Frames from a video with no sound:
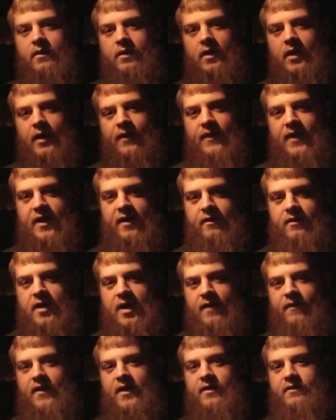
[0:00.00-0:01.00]
And
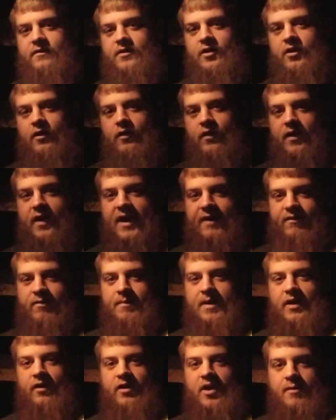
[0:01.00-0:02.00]
then, you know, the heavy
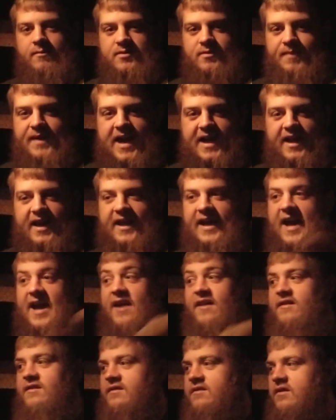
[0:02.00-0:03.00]
metal comes back
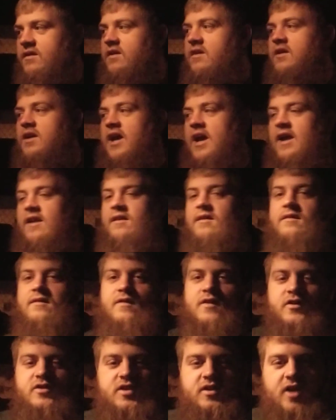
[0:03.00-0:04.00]
again. And
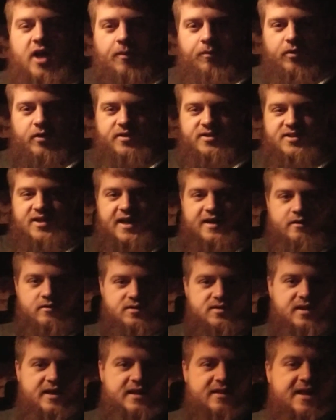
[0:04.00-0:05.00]
there's a couple of
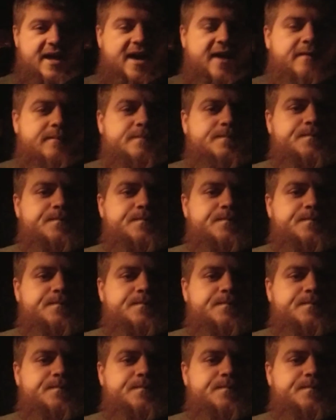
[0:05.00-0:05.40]
cycles like that.